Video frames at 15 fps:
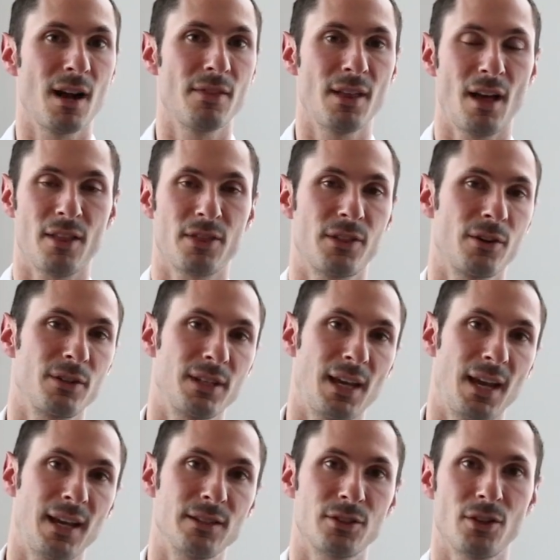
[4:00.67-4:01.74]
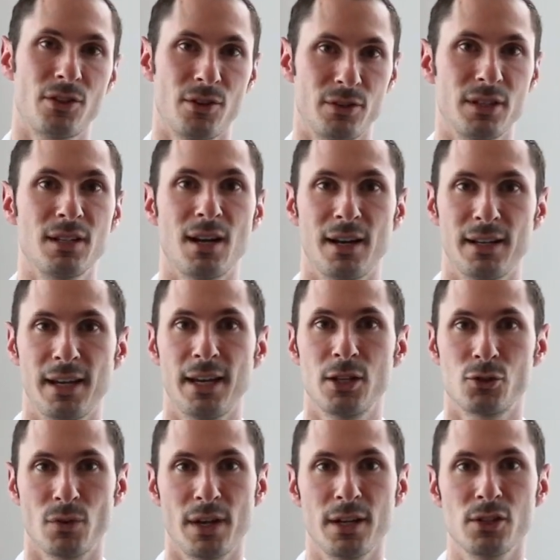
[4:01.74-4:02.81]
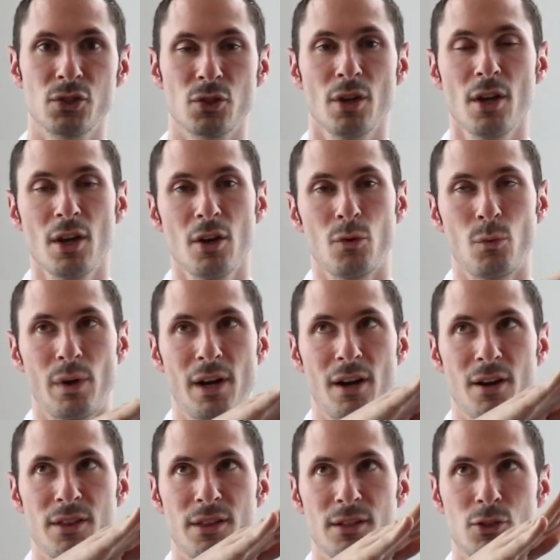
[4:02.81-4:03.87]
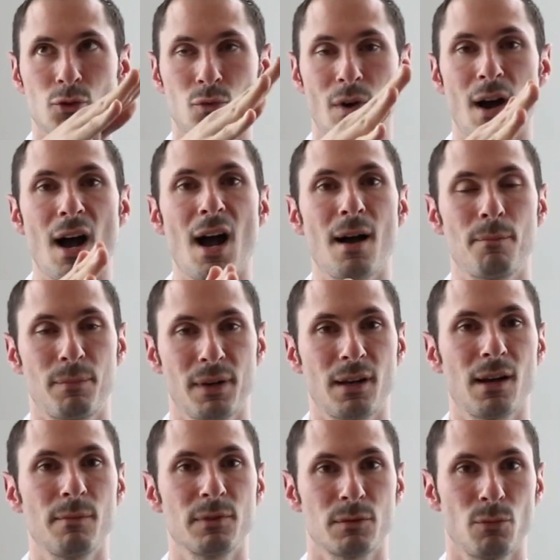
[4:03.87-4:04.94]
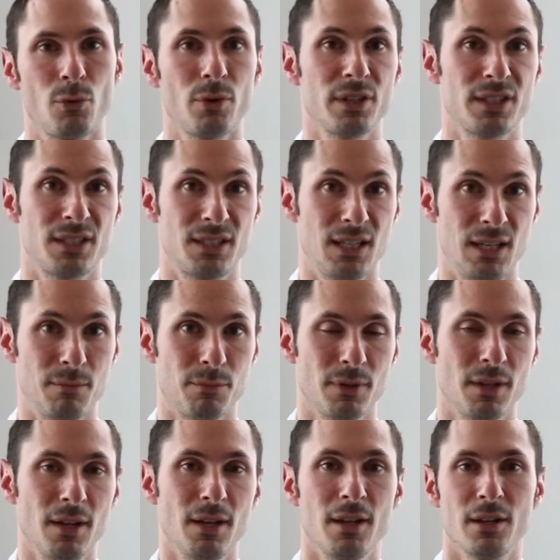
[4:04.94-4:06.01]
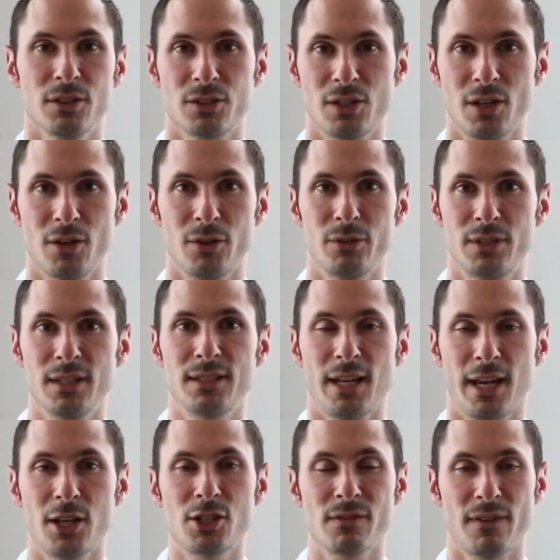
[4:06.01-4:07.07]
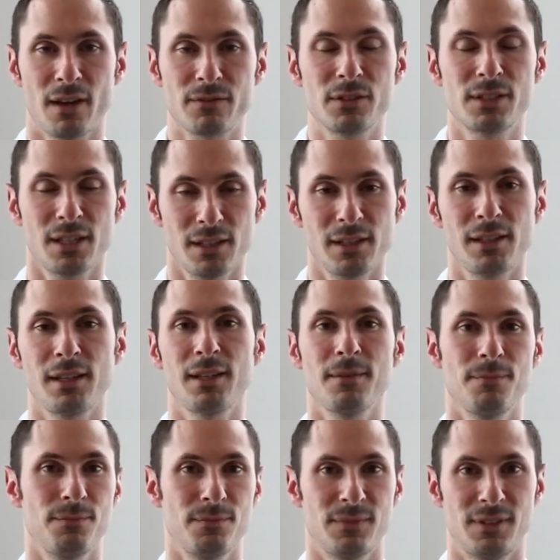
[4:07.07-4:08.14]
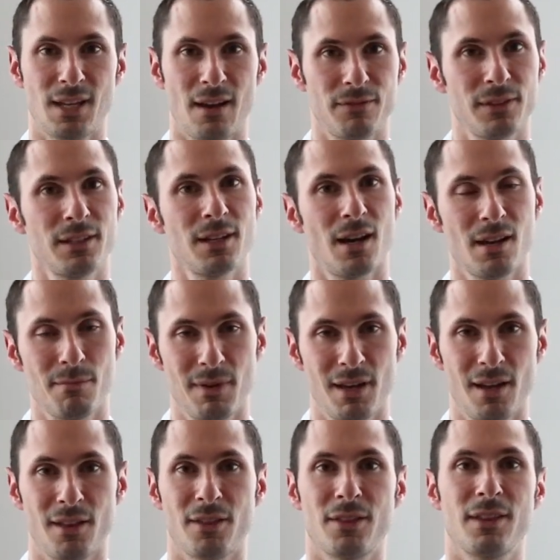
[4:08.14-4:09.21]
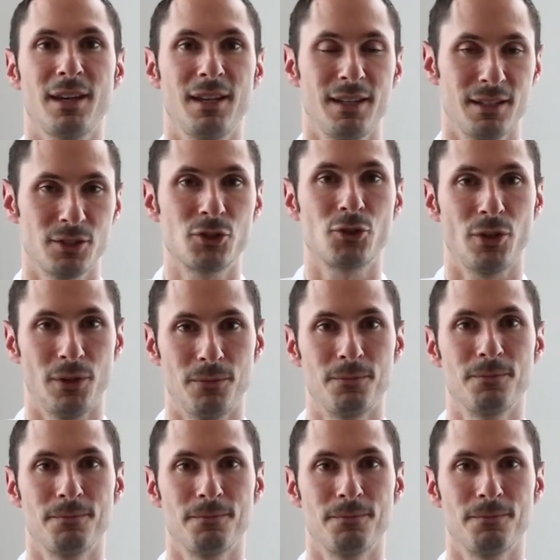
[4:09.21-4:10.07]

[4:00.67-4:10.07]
around that 38 to 39 age range, where the drop becomes more steep. So does age affect fertility? Definitely not a myth, it is true.